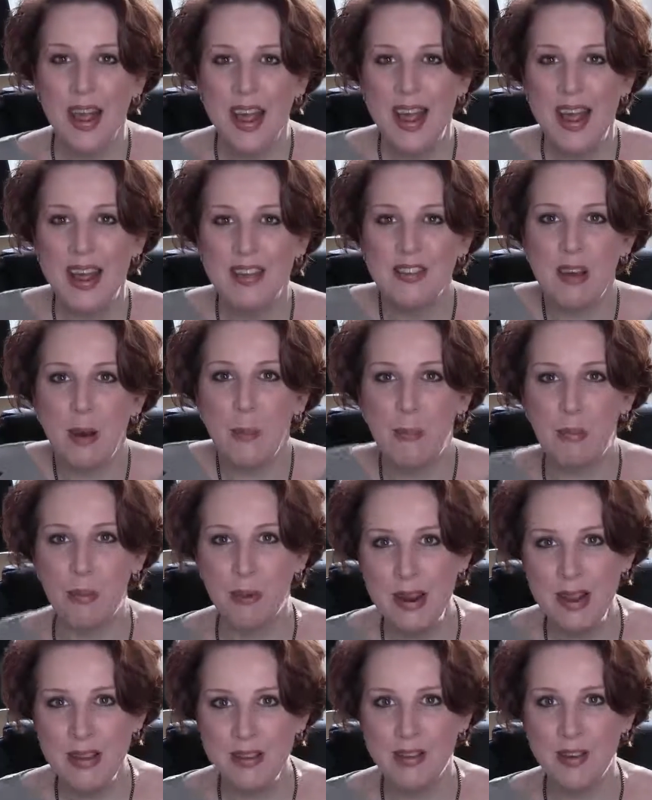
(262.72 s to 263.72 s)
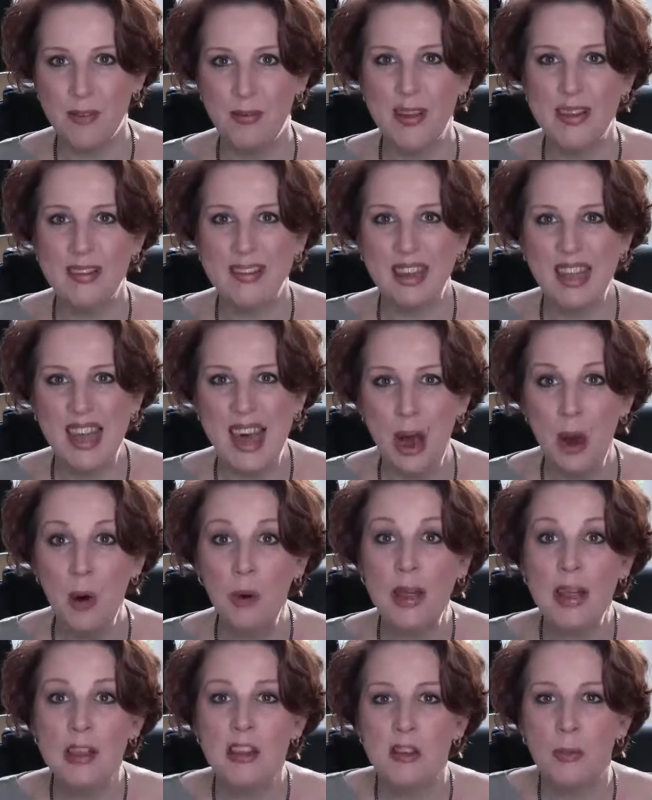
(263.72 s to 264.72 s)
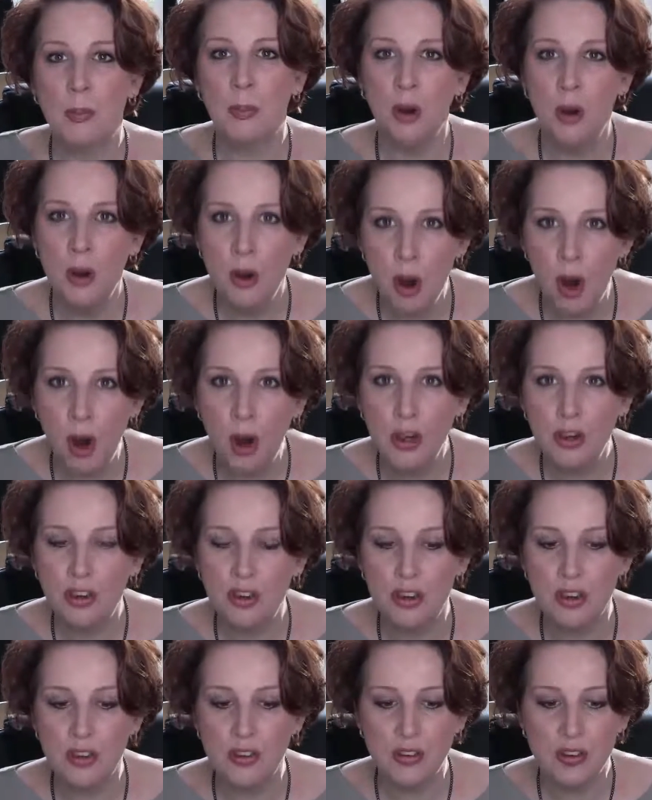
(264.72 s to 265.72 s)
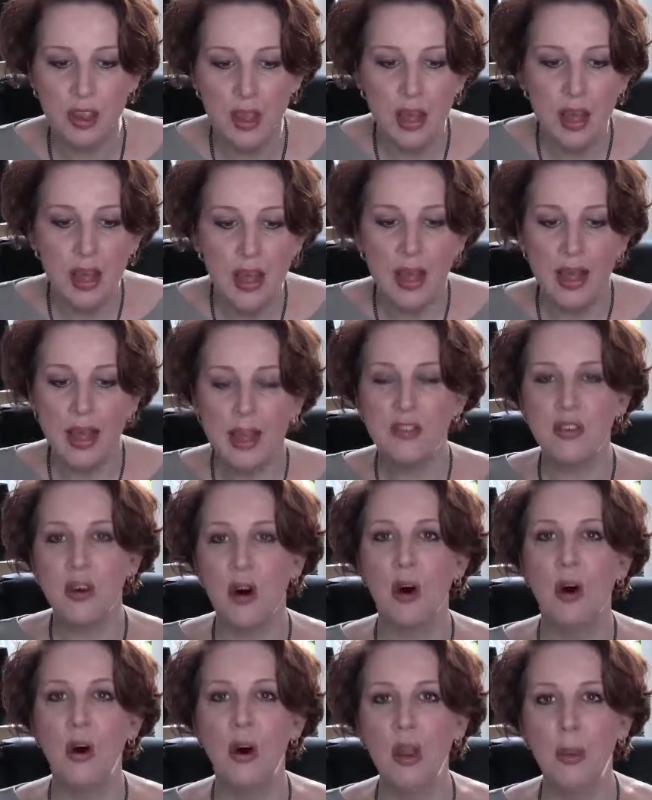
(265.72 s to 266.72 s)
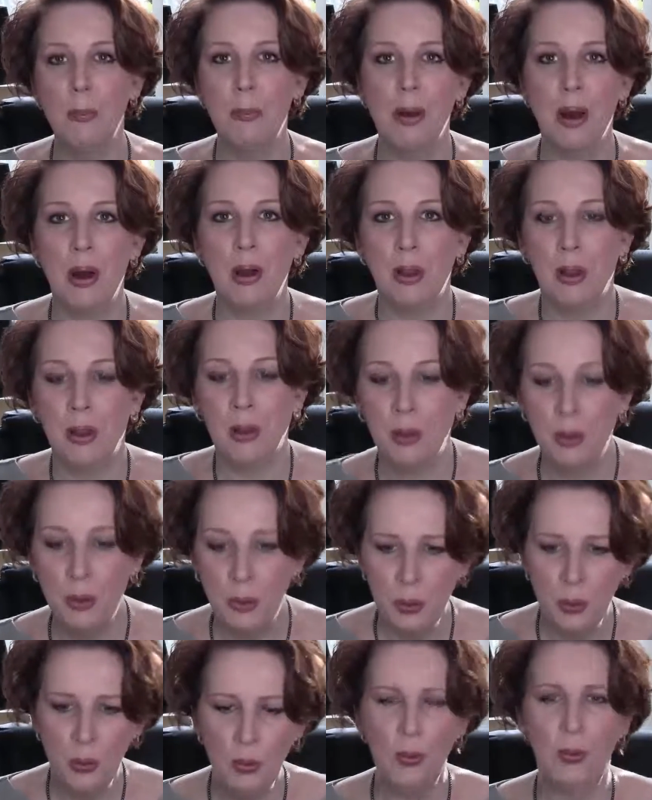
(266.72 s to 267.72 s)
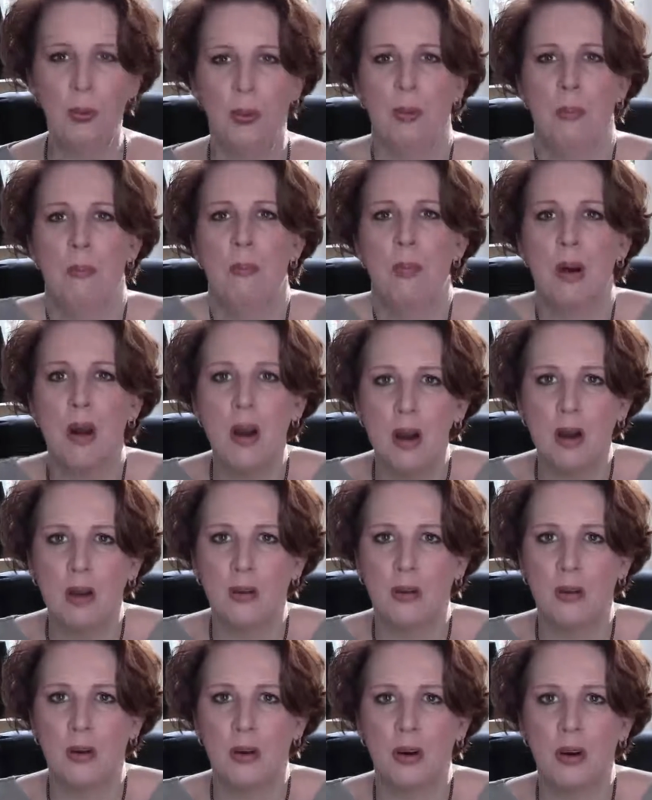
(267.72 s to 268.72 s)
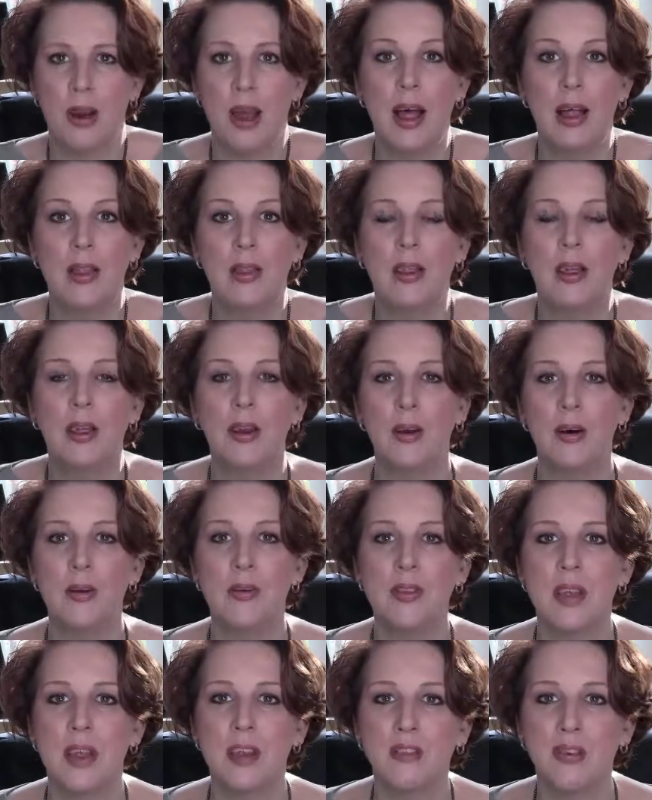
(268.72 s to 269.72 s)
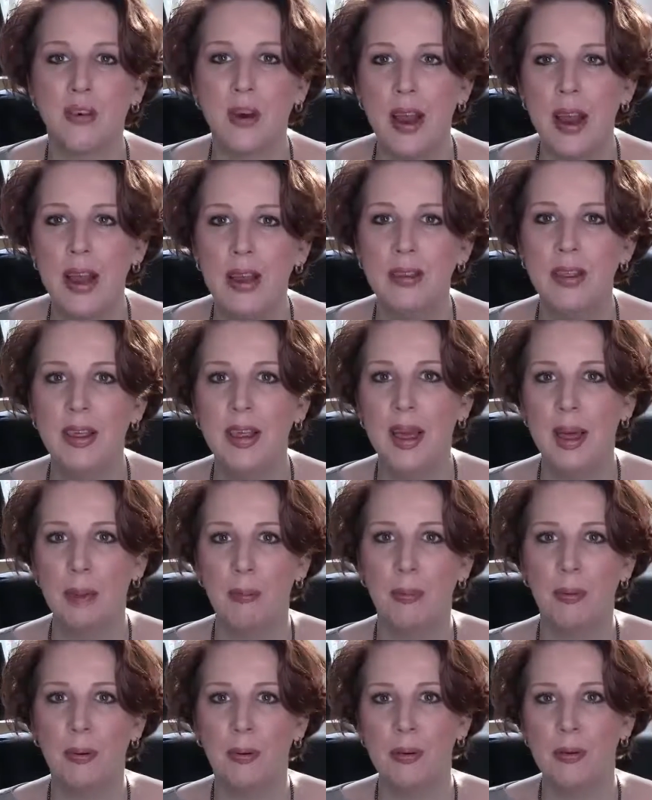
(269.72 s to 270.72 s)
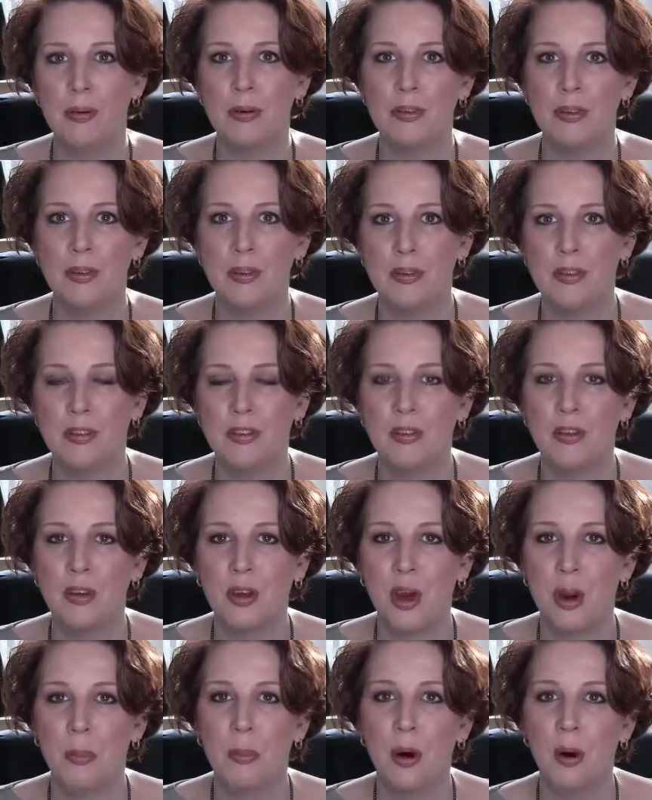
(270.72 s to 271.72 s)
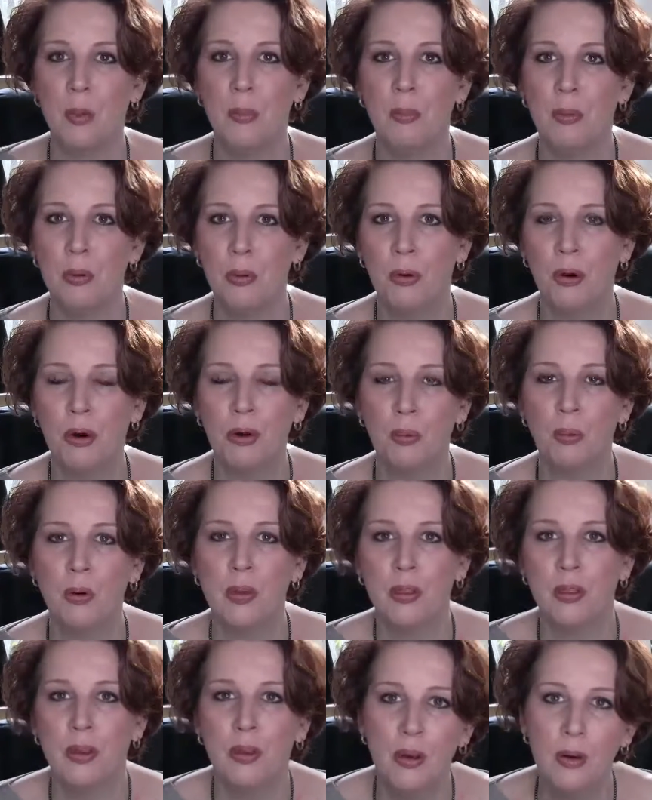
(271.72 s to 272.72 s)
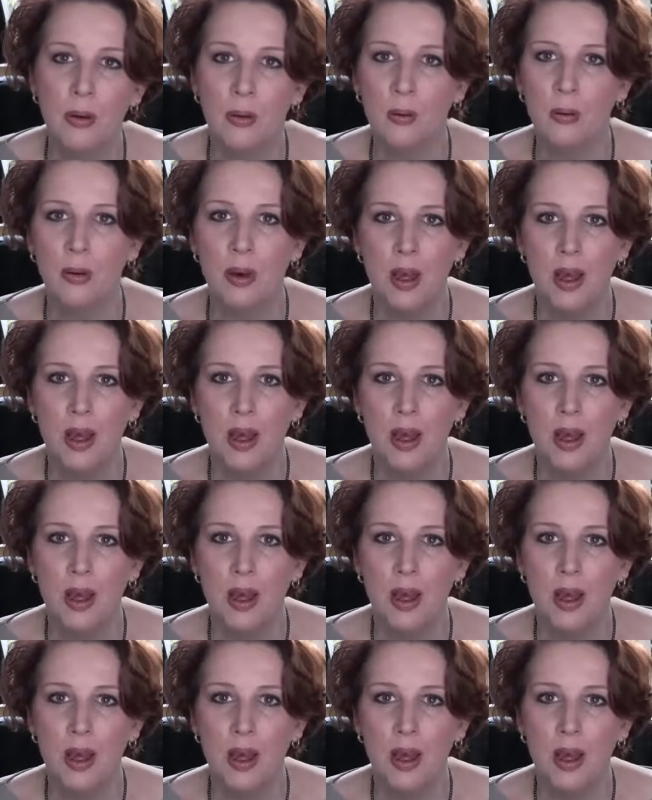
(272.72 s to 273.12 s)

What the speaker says: It's abrasive, it's loud, it's obnoxious. It's all about you, the marketer, and it's like trying to get persons to come on board with you.